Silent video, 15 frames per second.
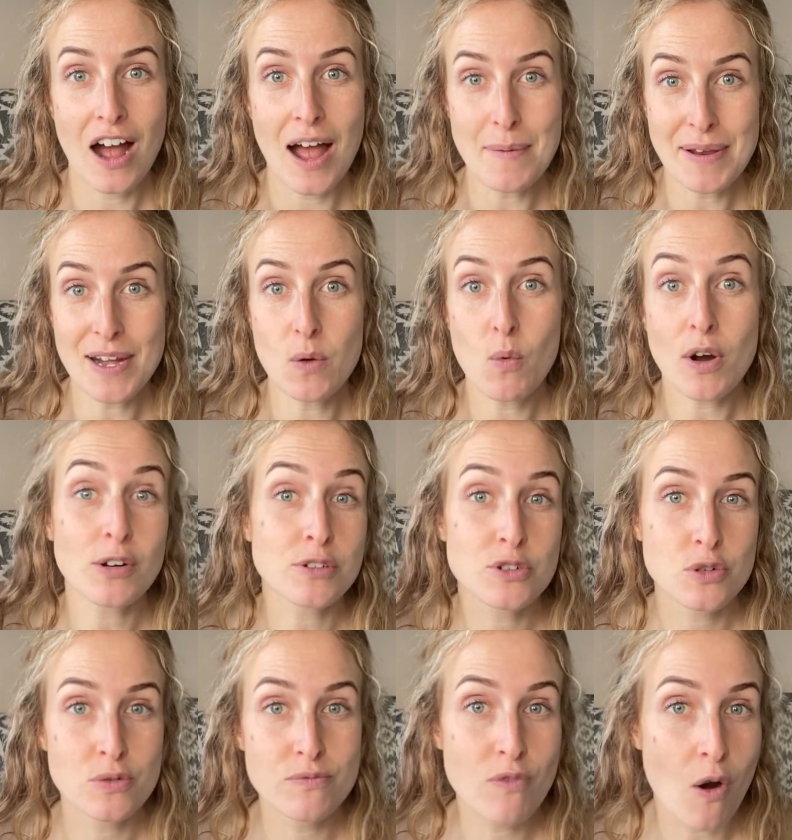I'm eating one or
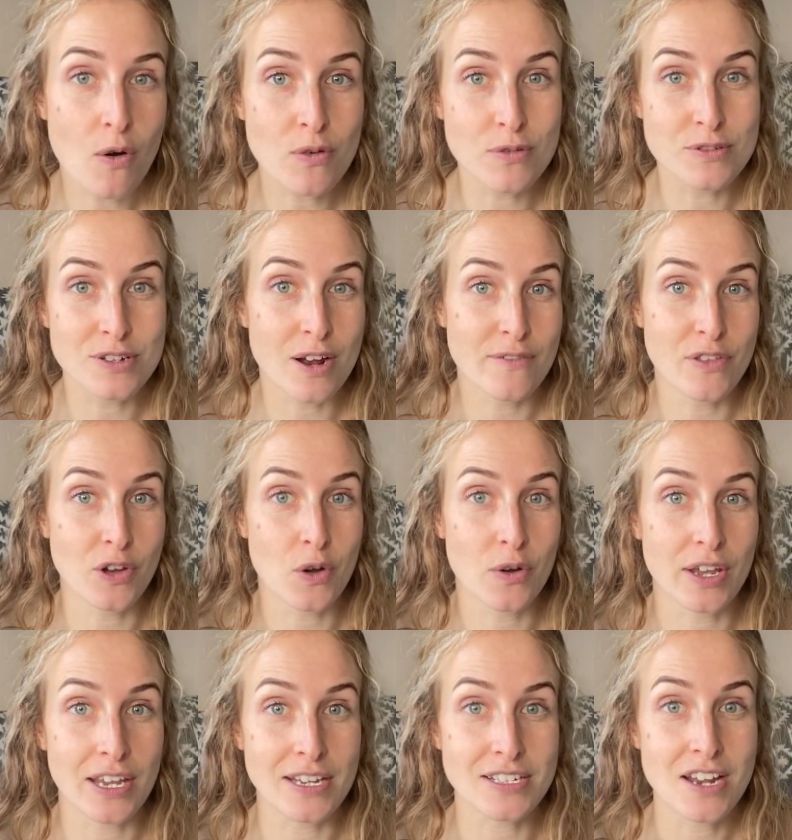two rows of the
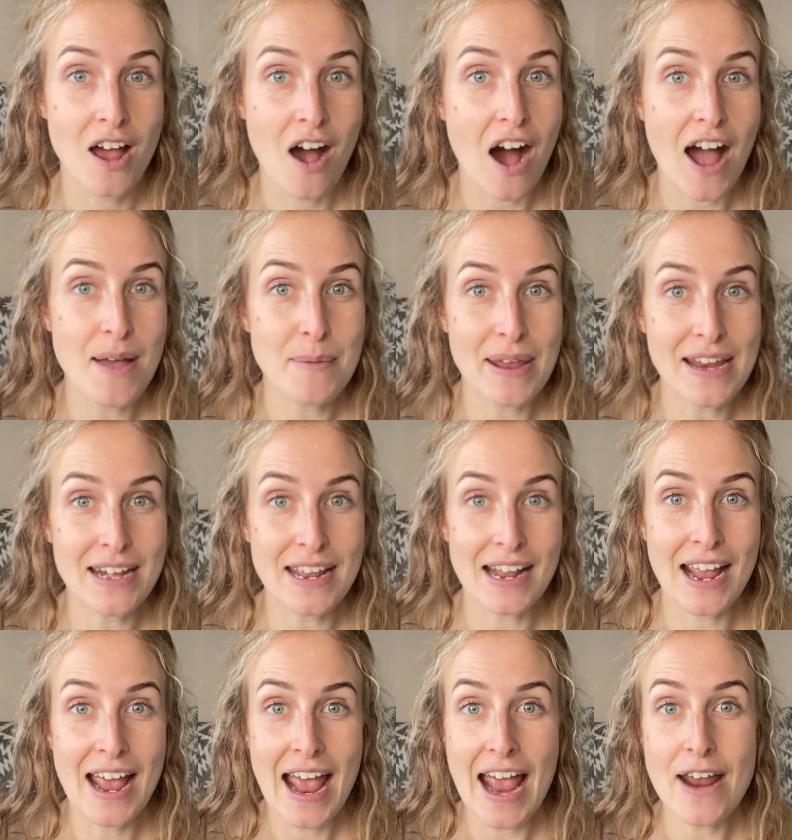cookies. I'm
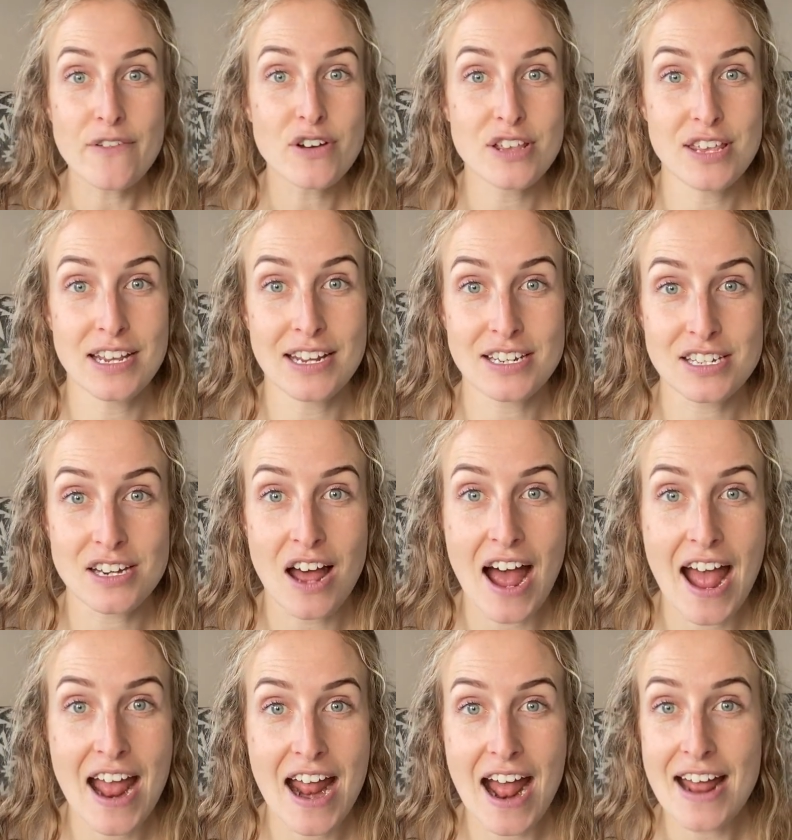eating everything in
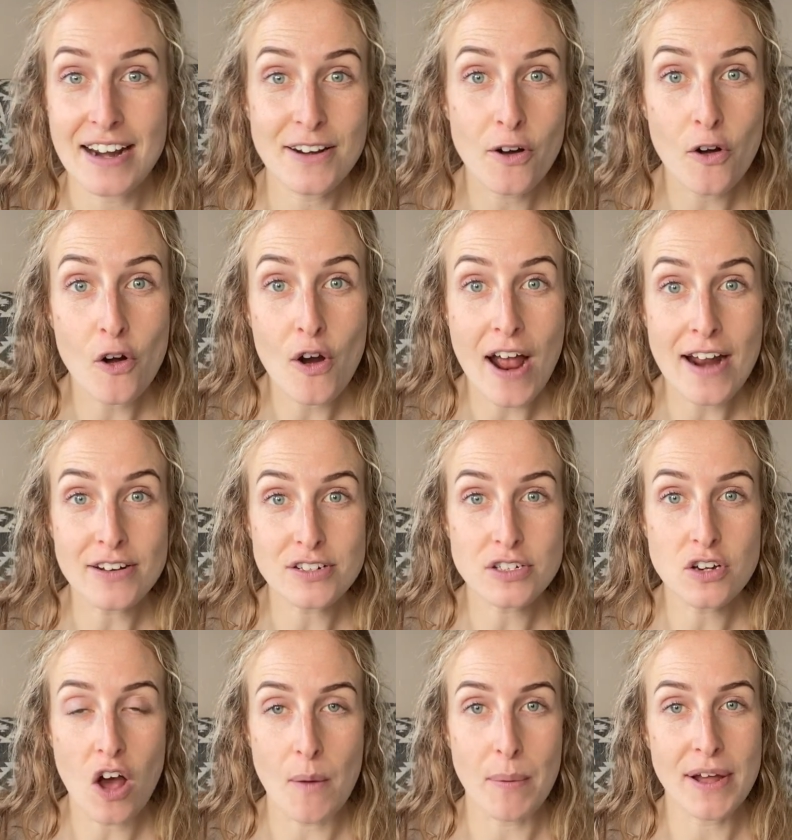sight, and I don't know how to
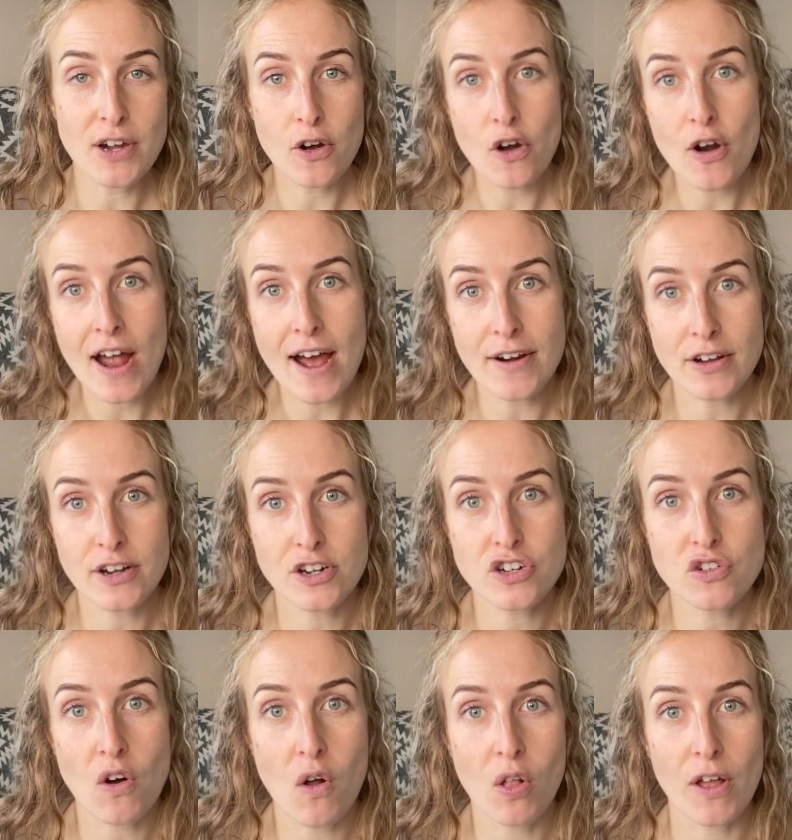stop. I don't know how to
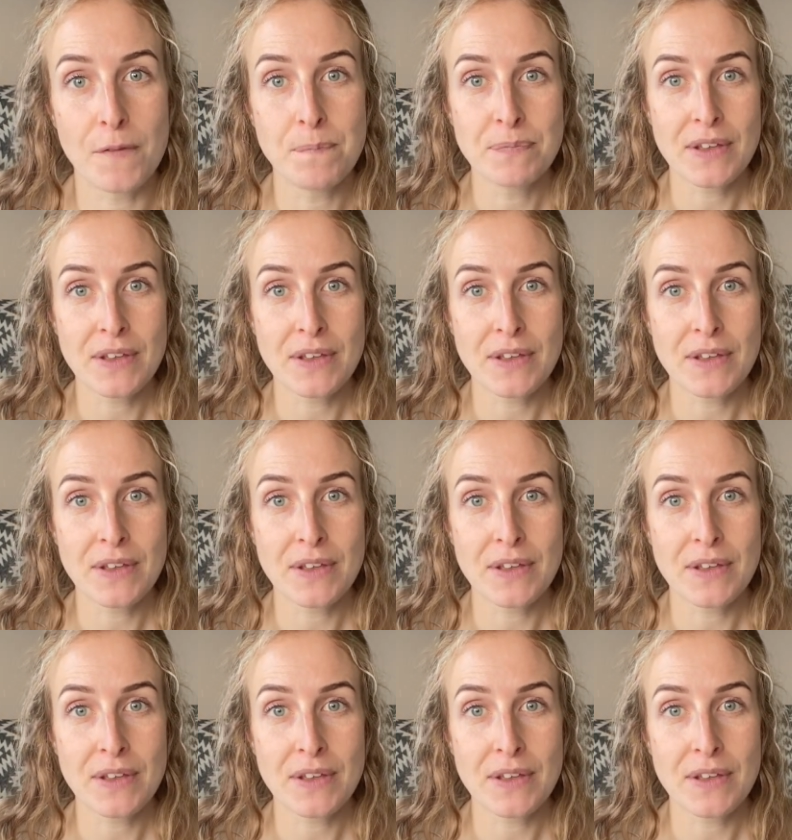control it.